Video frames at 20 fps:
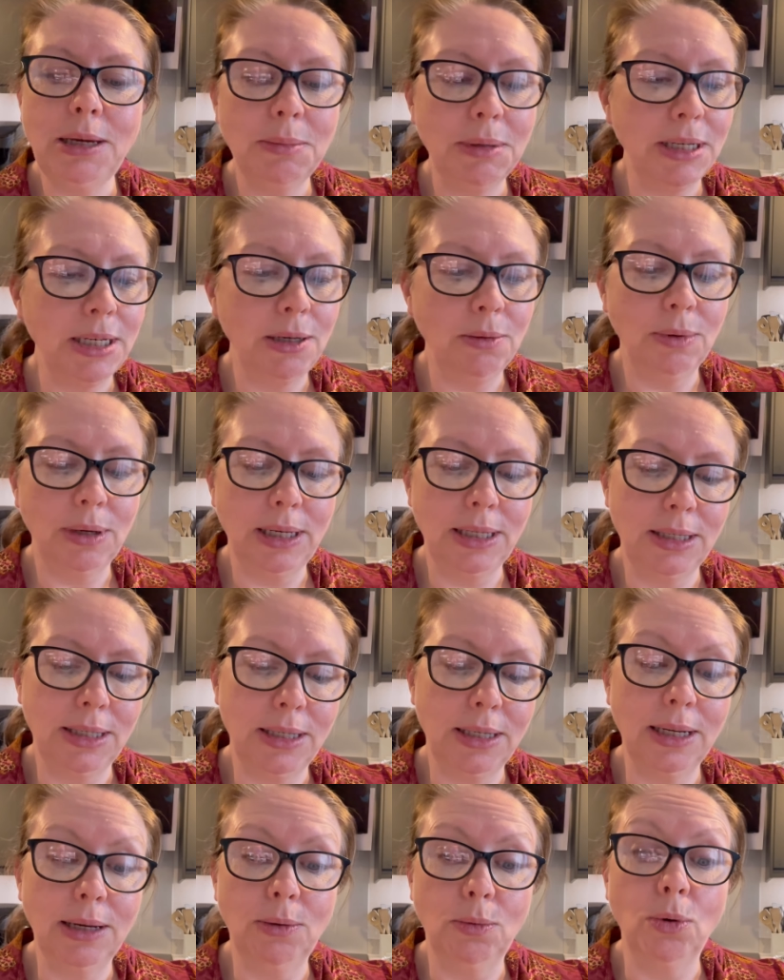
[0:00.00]
my dinner while it's
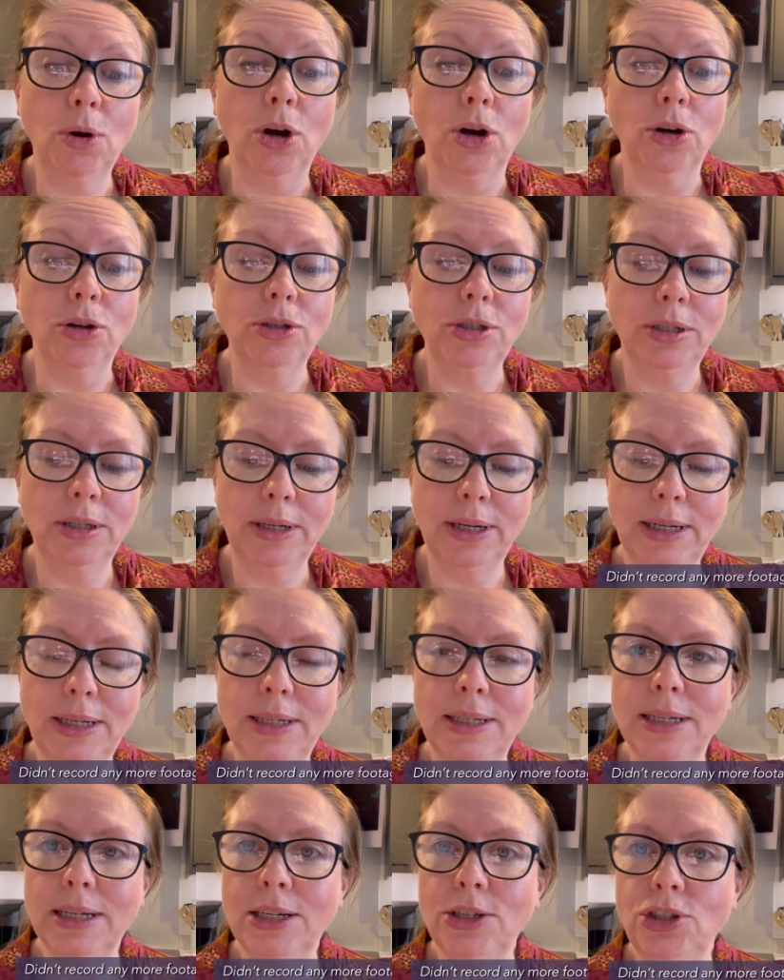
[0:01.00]
now hot,
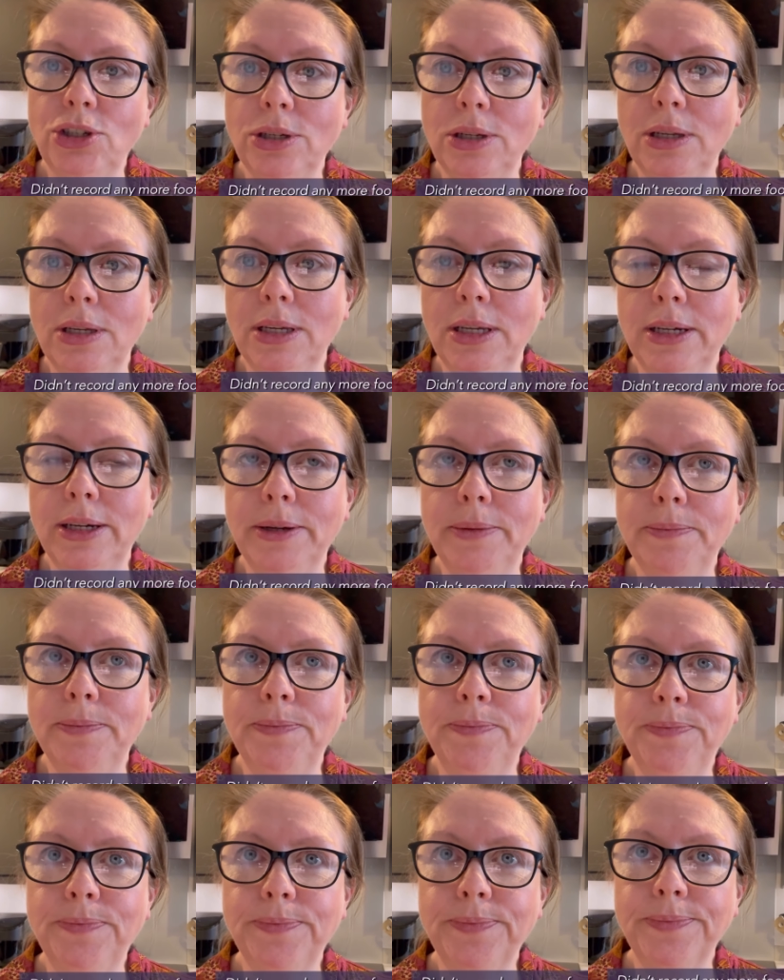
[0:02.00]
and I shall
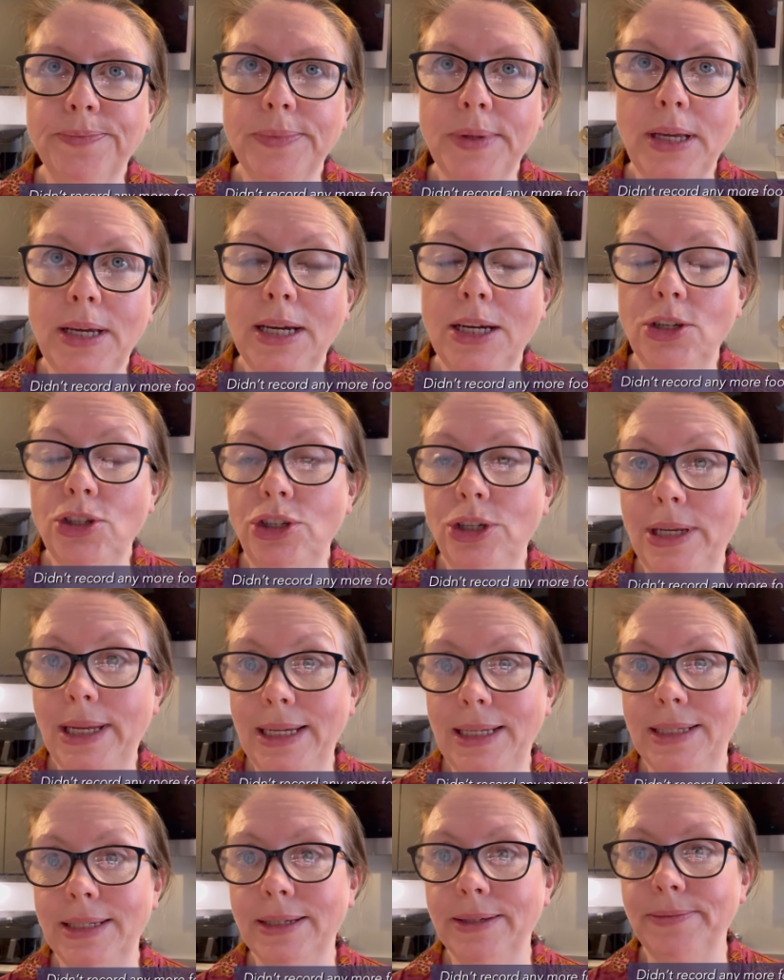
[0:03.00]
catch you
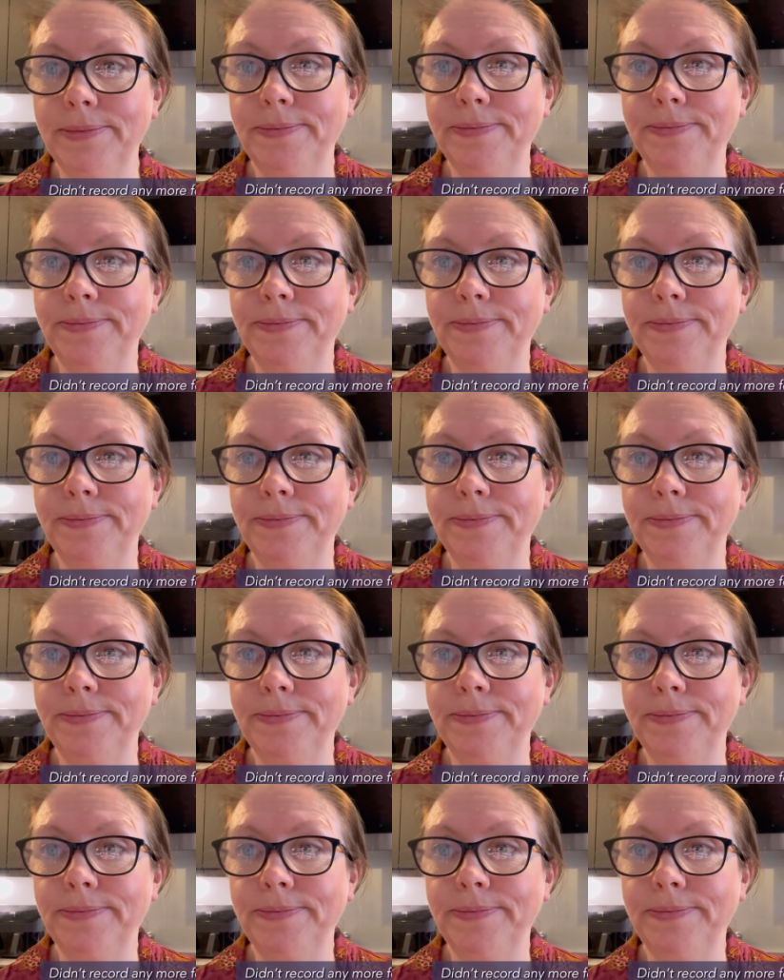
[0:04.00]
later.